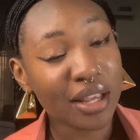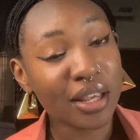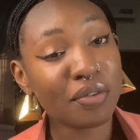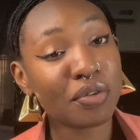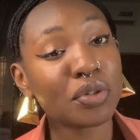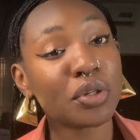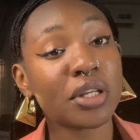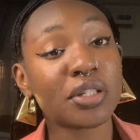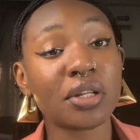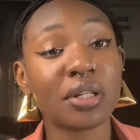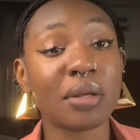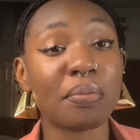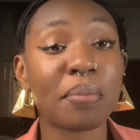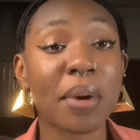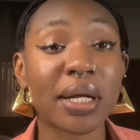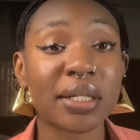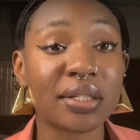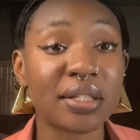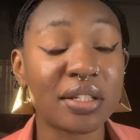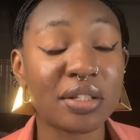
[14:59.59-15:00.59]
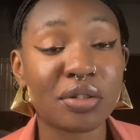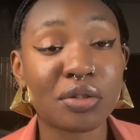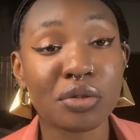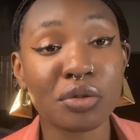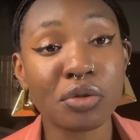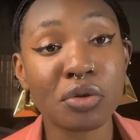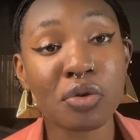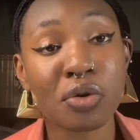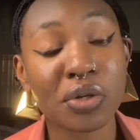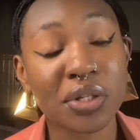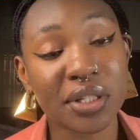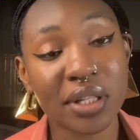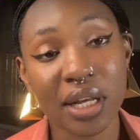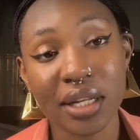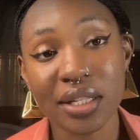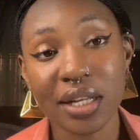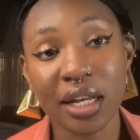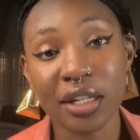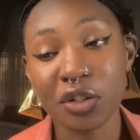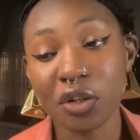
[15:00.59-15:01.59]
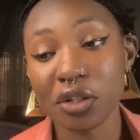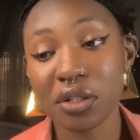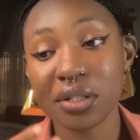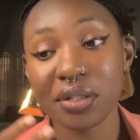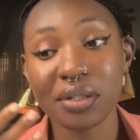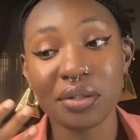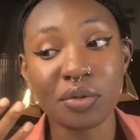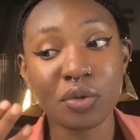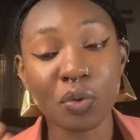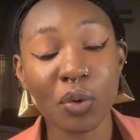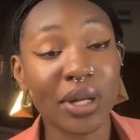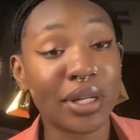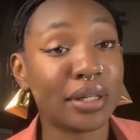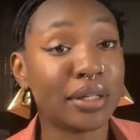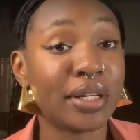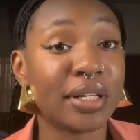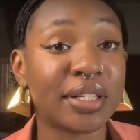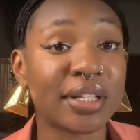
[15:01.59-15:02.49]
Even though it's not a bad thing to do coasters and just dwell